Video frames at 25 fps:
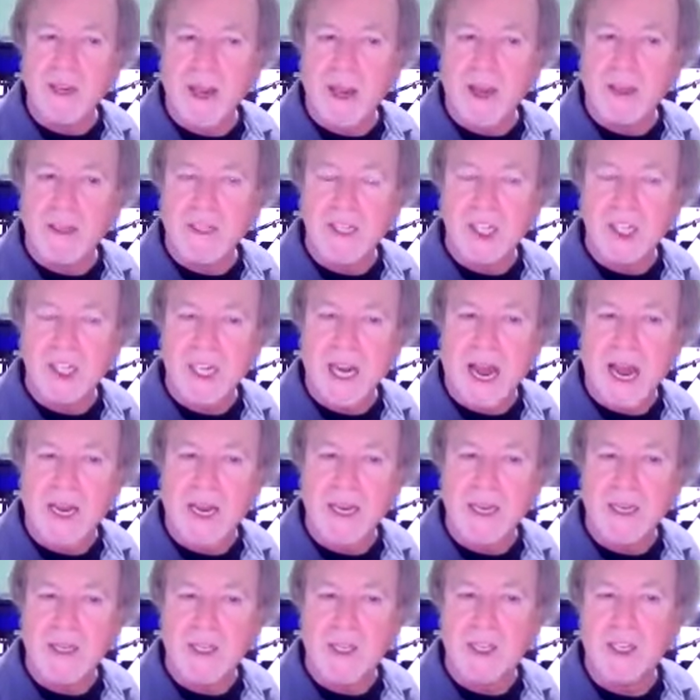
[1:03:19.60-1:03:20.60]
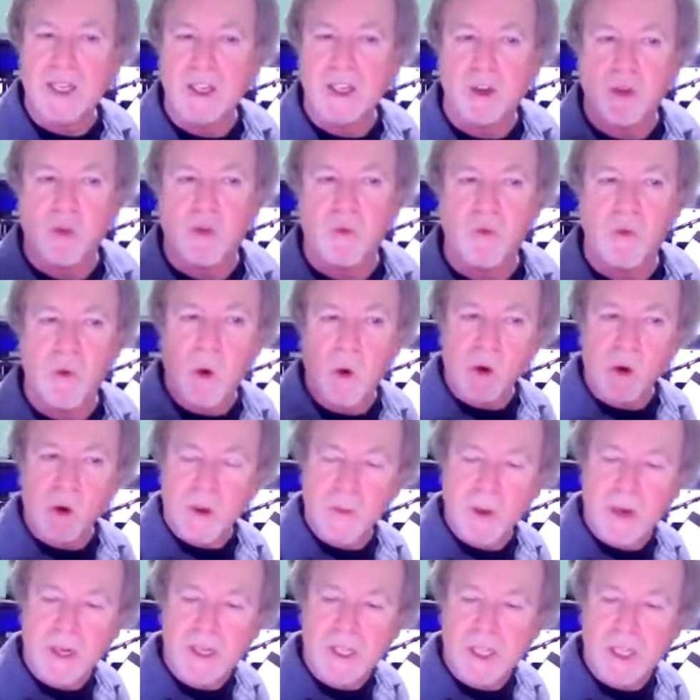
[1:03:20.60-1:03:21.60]
a style and throwing
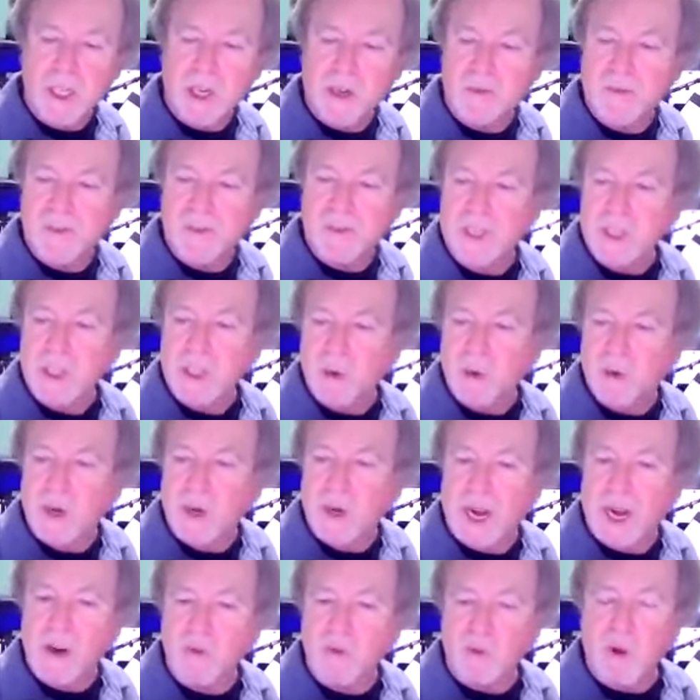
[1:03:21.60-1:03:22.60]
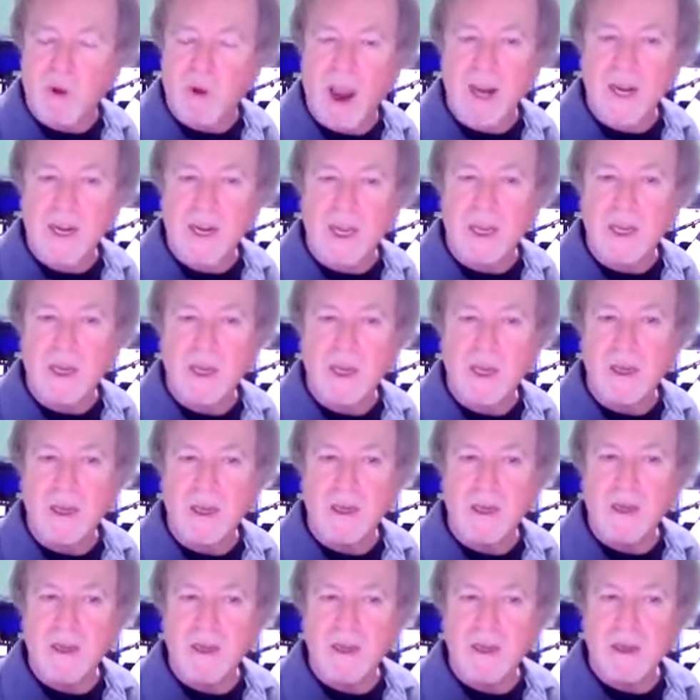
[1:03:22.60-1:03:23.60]
myself into it and writing
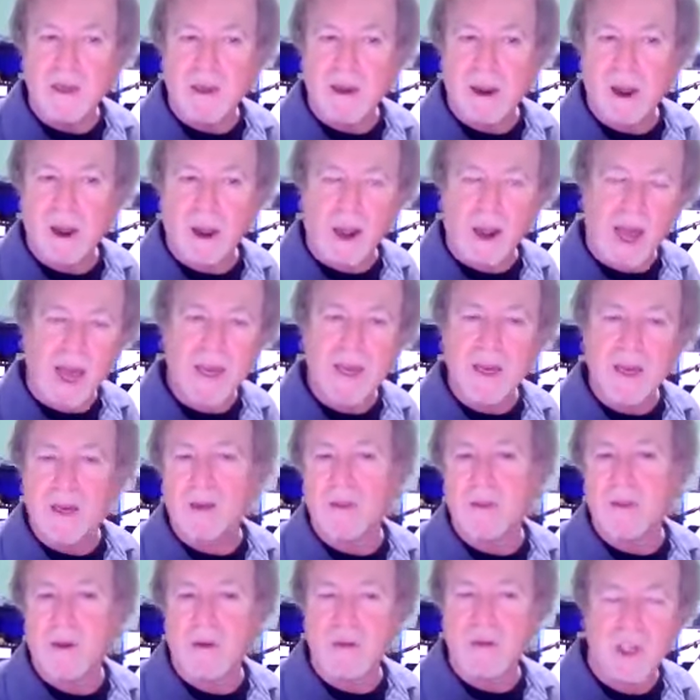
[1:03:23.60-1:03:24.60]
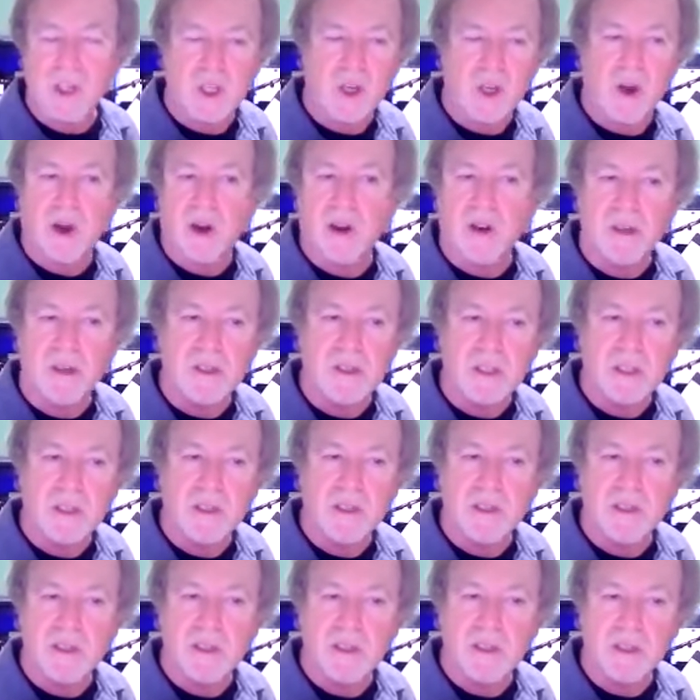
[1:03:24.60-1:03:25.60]
like those songs
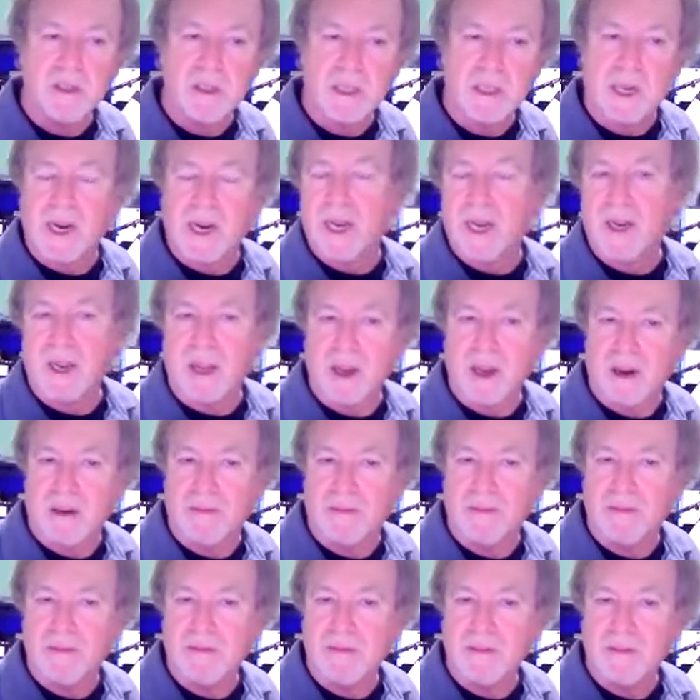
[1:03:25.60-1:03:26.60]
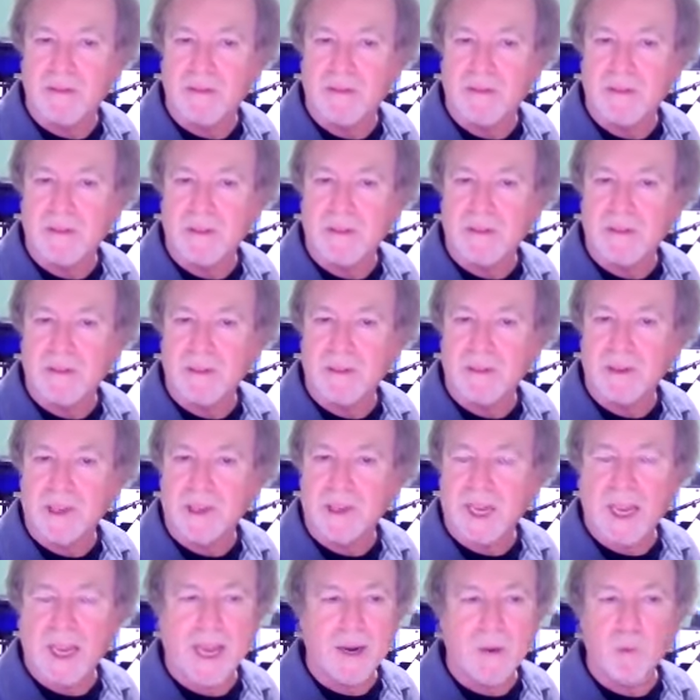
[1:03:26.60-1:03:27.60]
that I love.
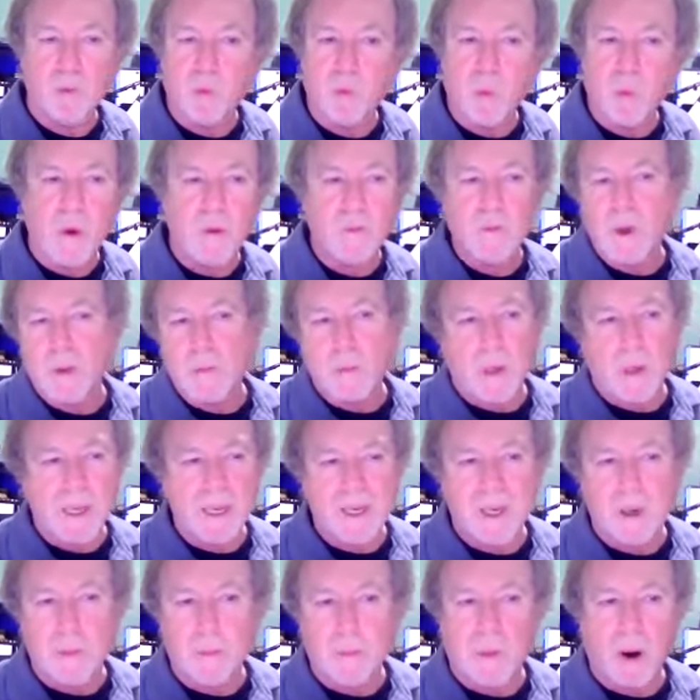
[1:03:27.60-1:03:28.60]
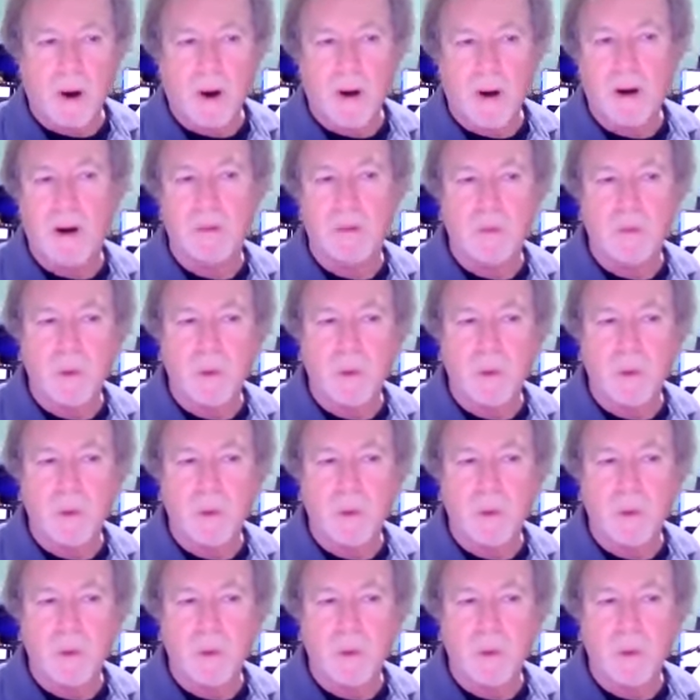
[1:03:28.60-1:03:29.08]
And when we play in a bar,